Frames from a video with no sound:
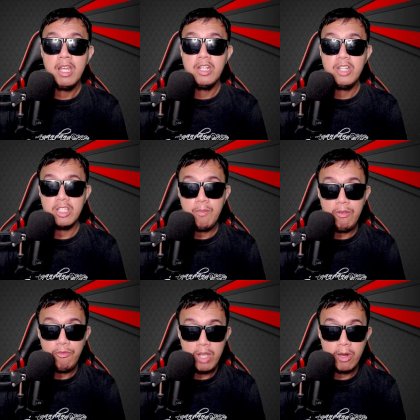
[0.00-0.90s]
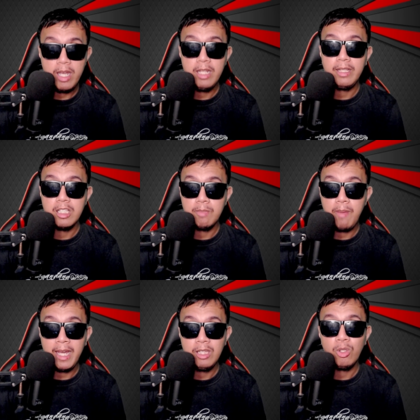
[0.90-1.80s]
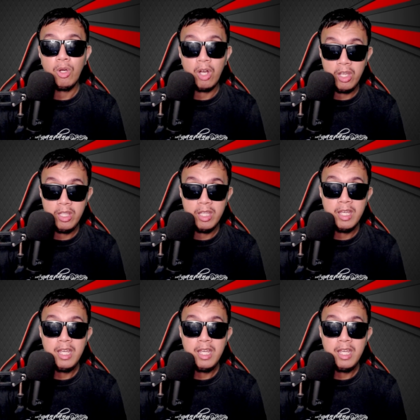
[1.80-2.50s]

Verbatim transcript: just to be fair and transparent to all,